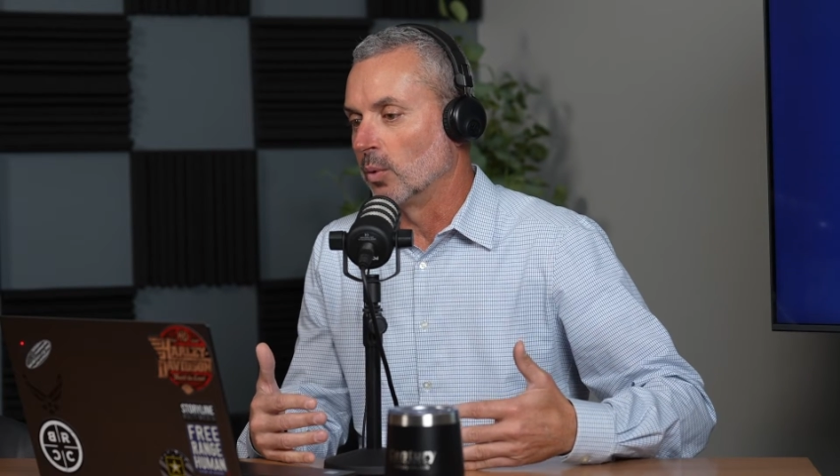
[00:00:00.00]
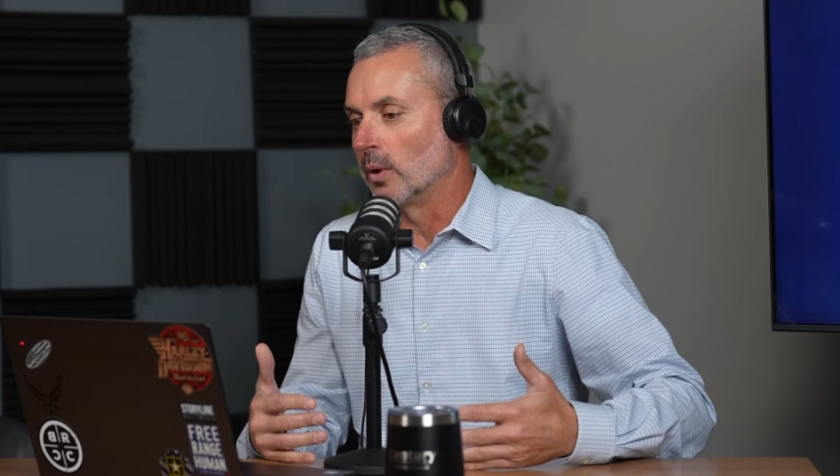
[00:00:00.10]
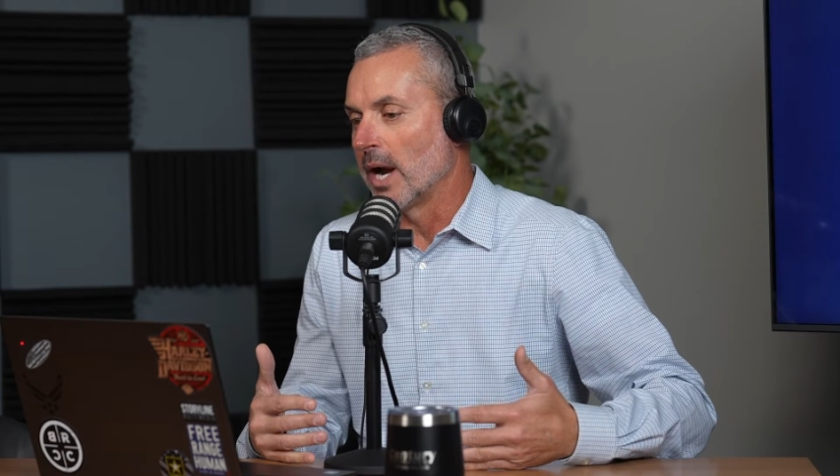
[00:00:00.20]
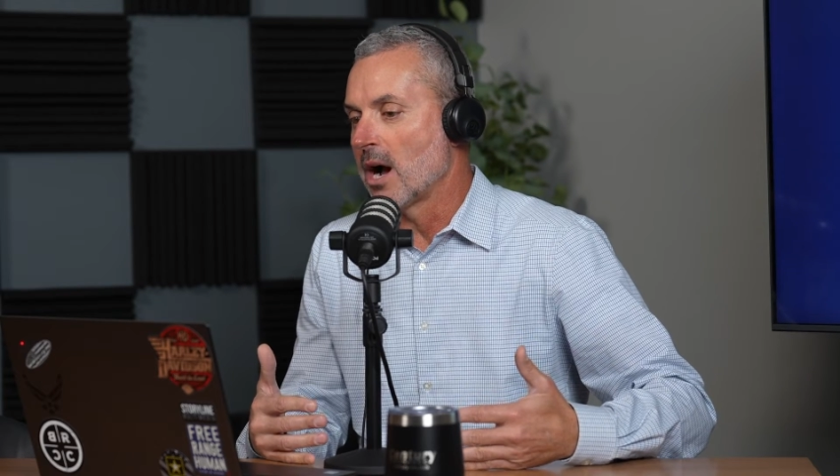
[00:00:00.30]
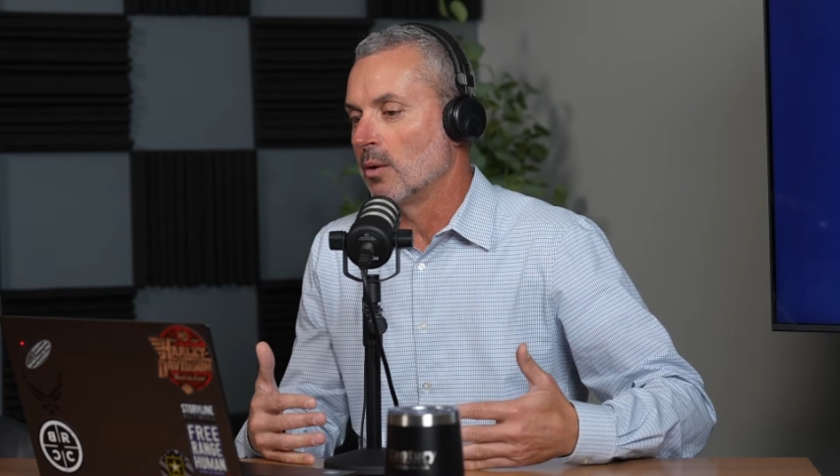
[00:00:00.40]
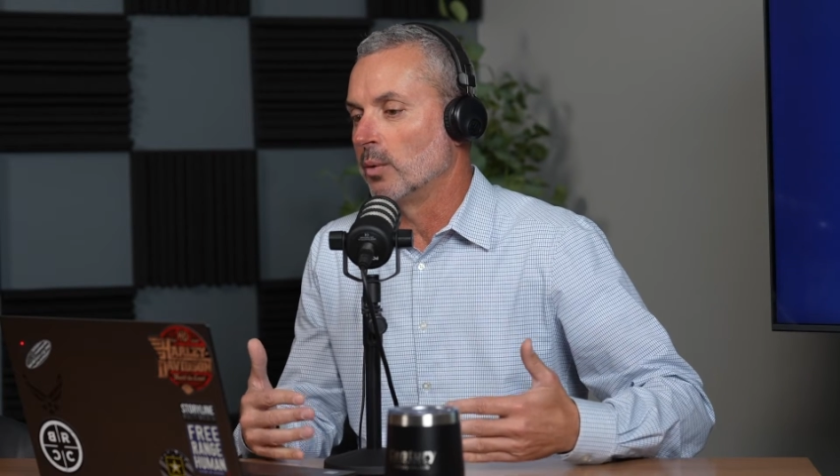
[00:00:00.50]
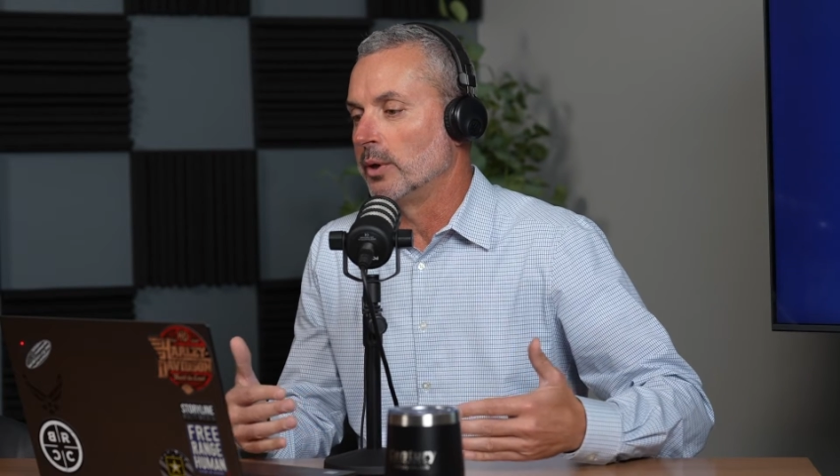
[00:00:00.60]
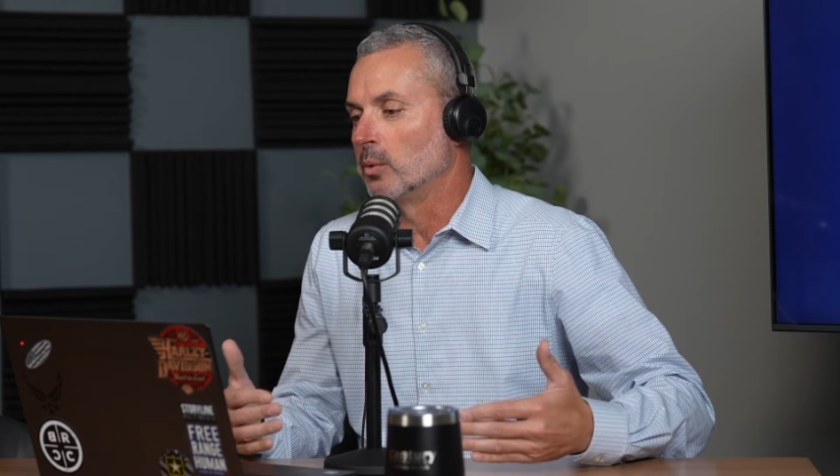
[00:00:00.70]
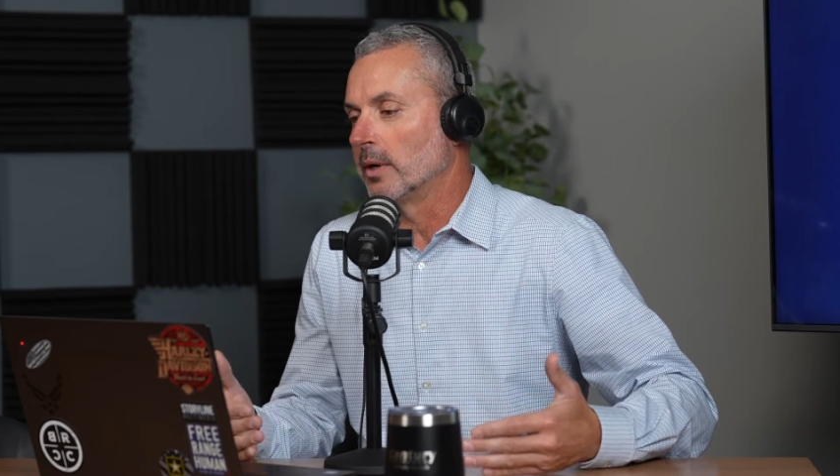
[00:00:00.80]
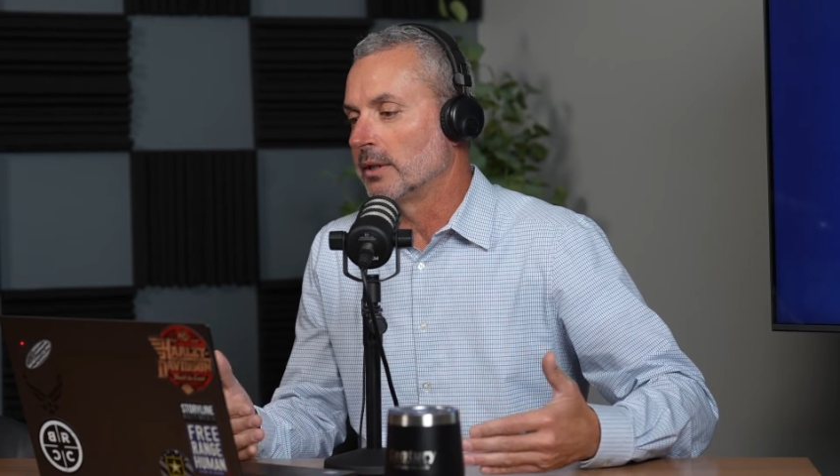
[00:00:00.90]
how we
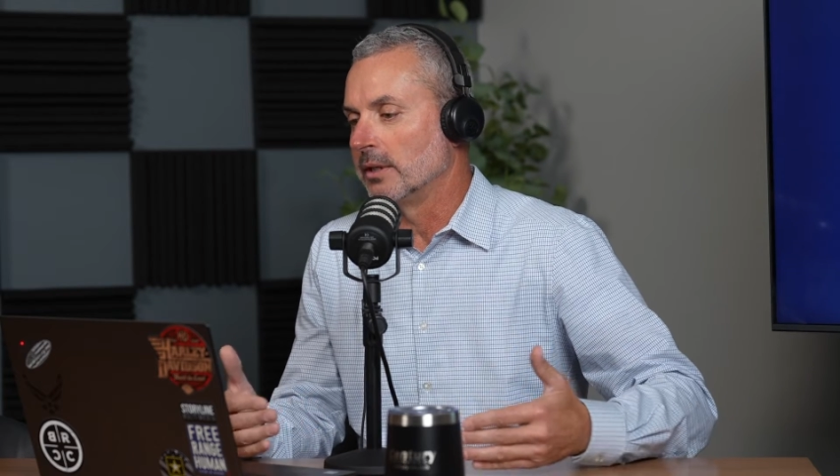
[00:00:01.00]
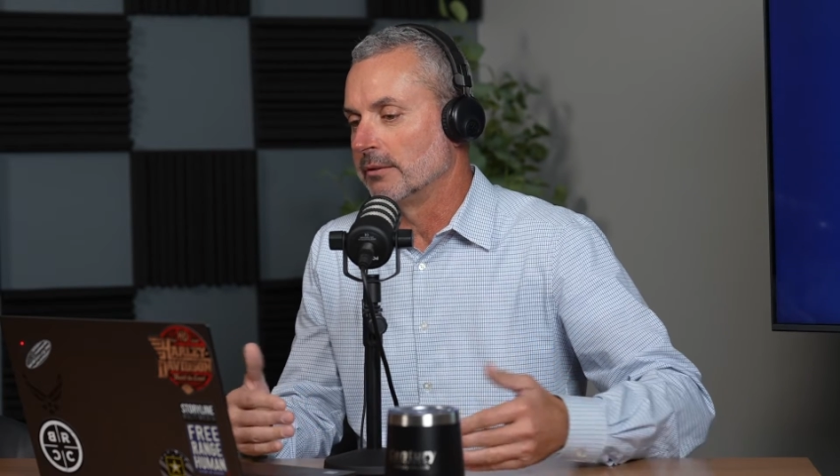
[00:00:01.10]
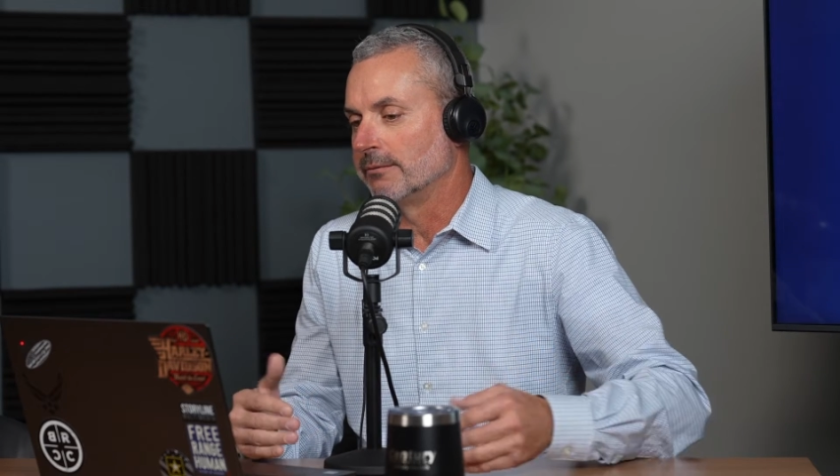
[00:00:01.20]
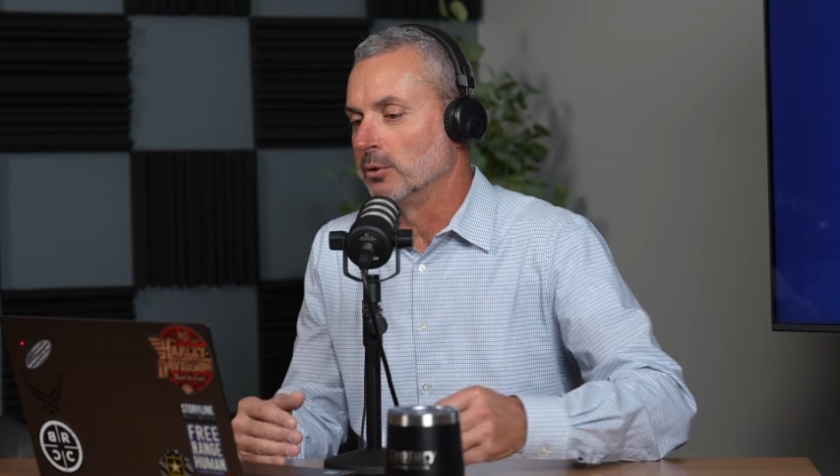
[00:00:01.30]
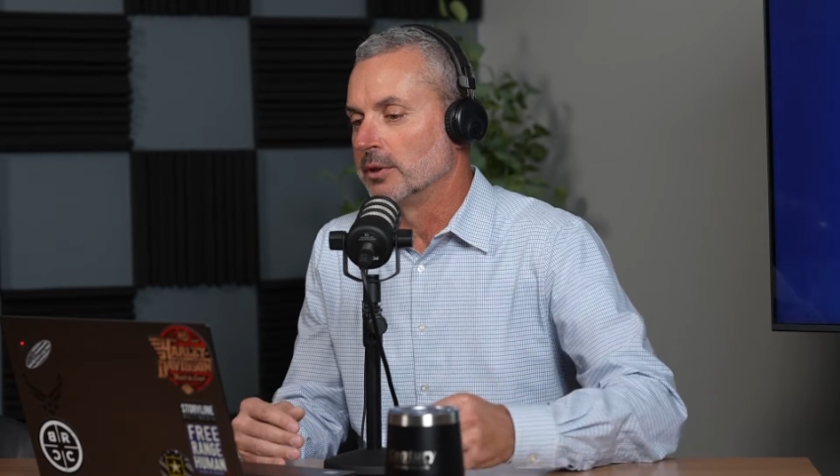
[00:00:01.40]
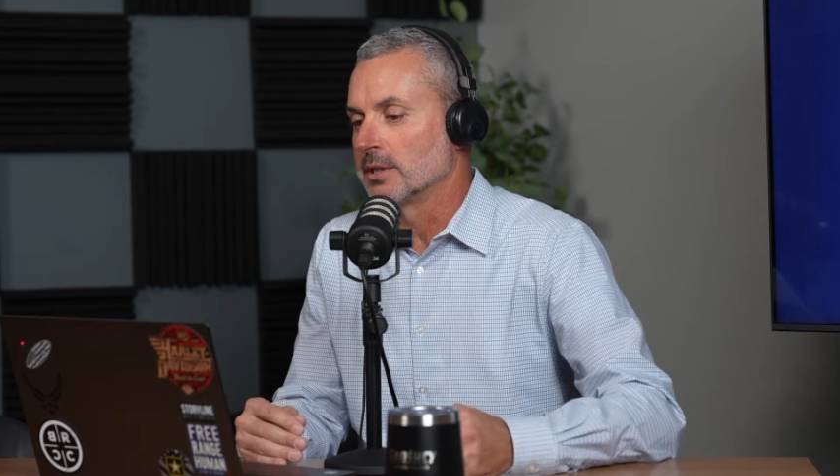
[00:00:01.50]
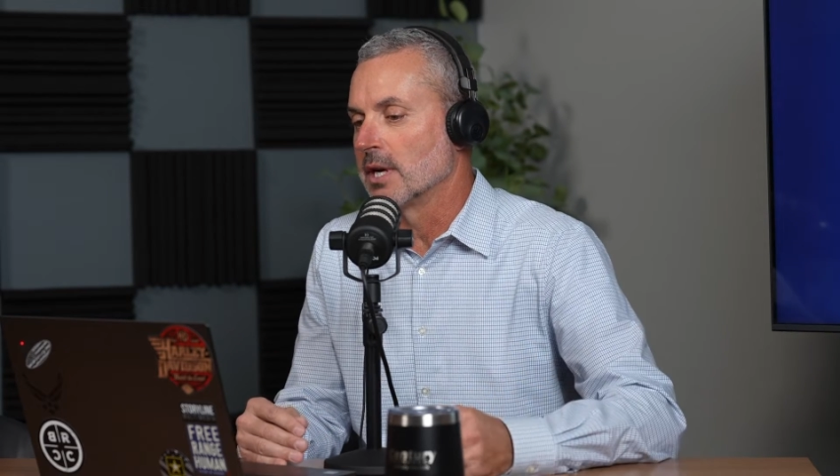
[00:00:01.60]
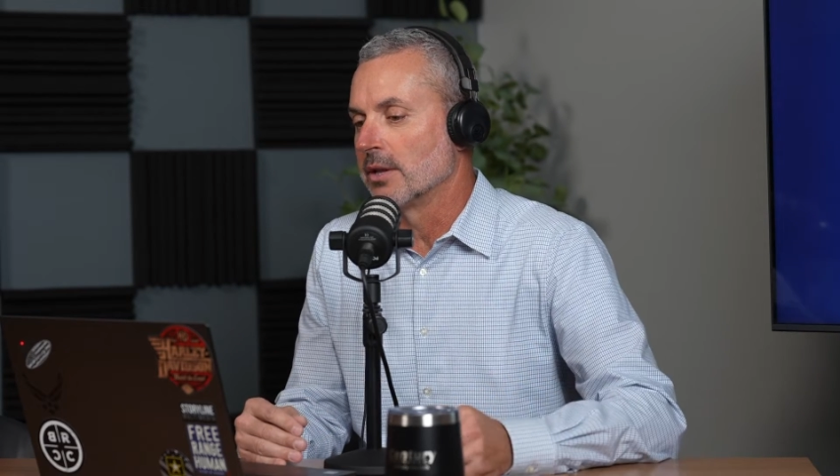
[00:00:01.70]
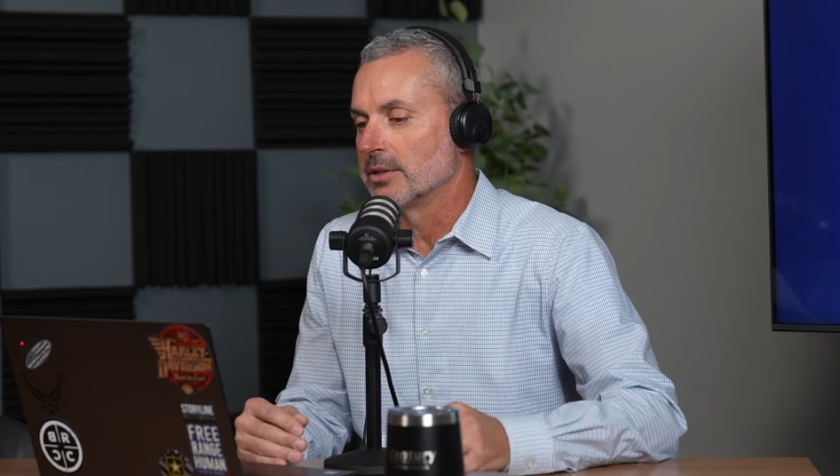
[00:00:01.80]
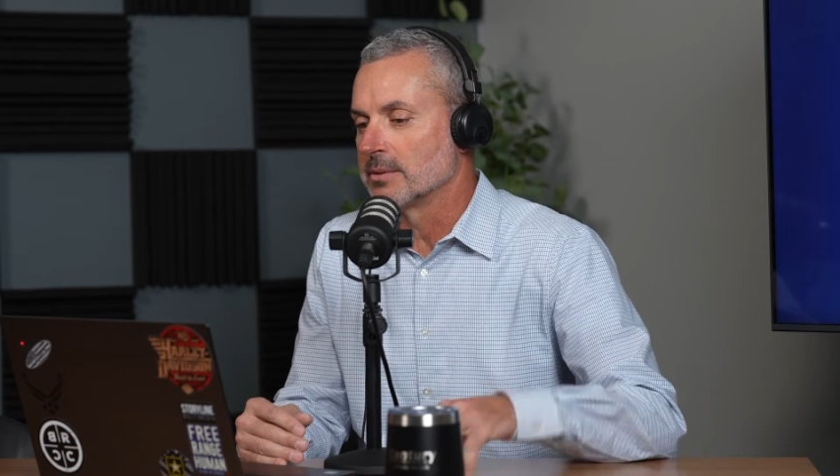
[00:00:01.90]
want to influence
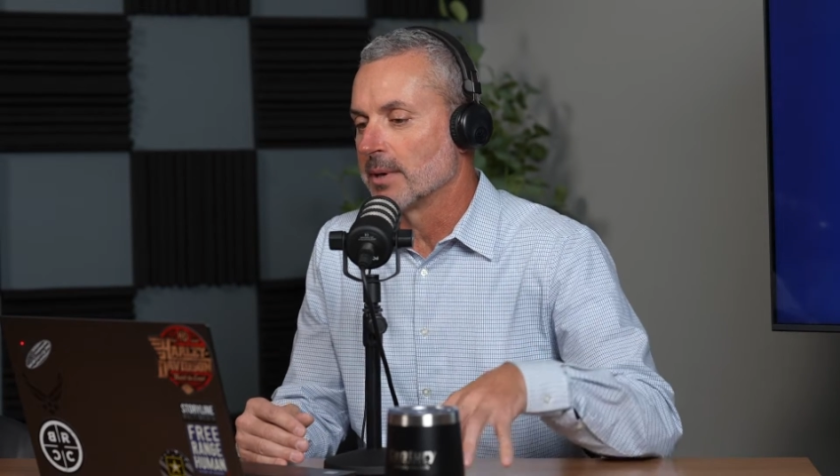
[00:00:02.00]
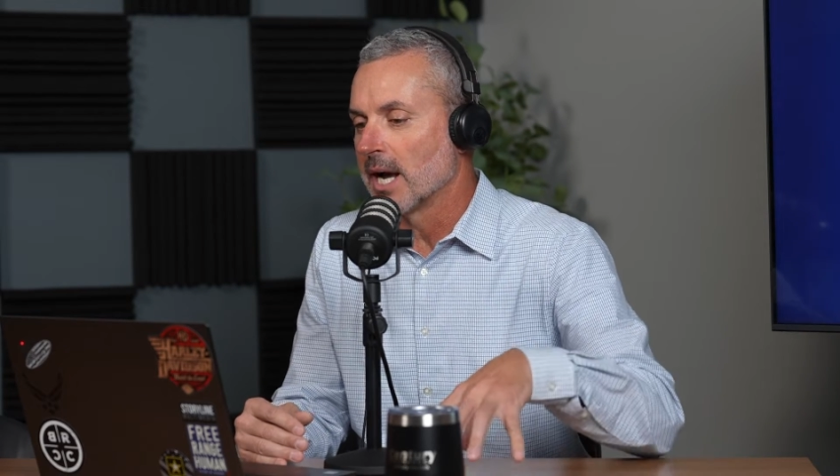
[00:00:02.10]
others but